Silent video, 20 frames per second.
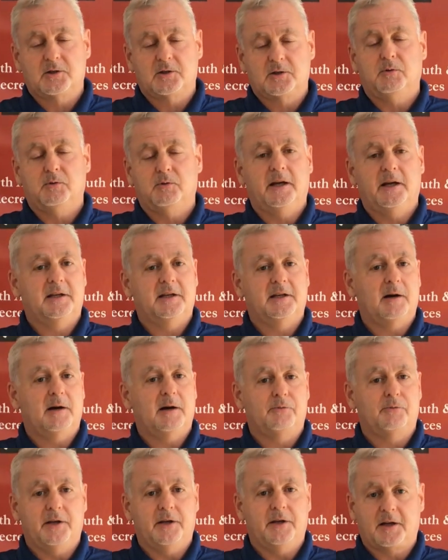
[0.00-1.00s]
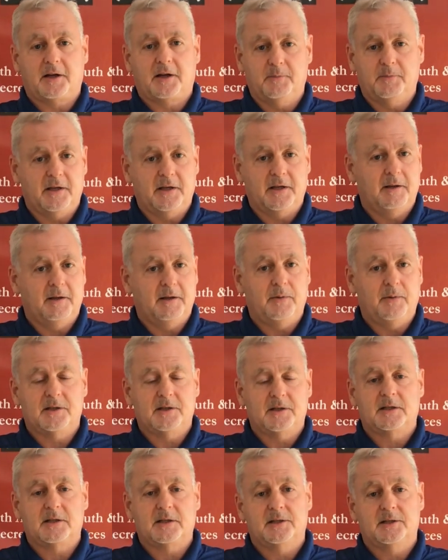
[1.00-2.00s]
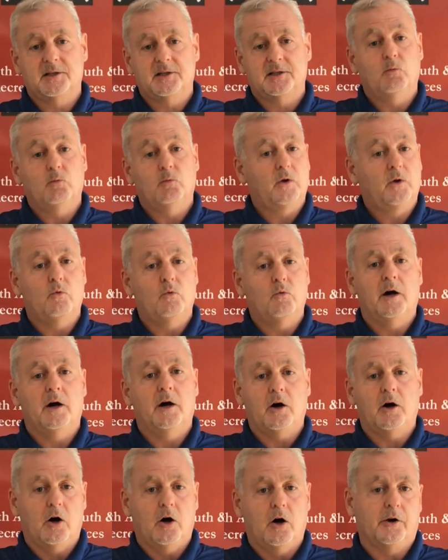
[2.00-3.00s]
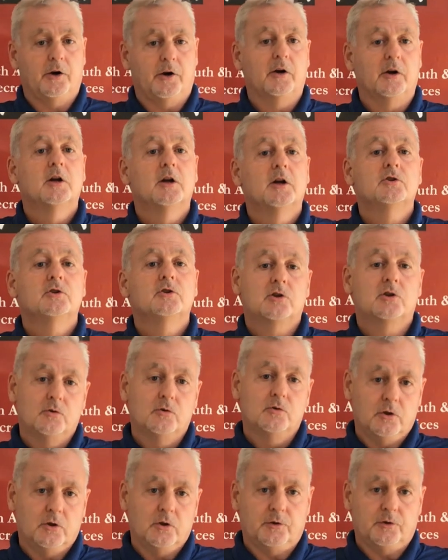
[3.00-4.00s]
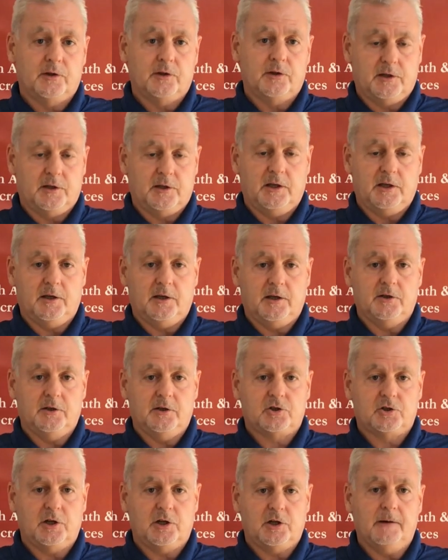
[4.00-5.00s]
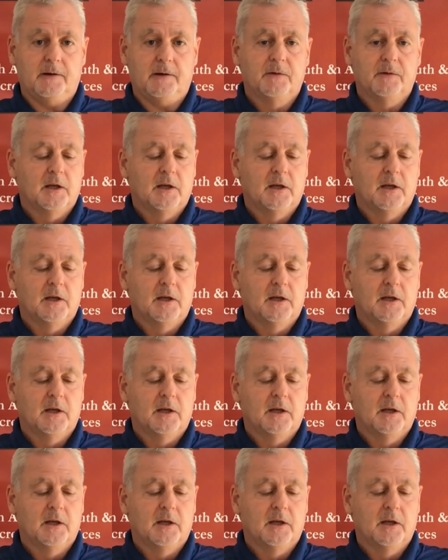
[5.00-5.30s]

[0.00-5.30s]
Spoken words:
explained our predicament, and basically said we want to honor two Youth of the Year this year.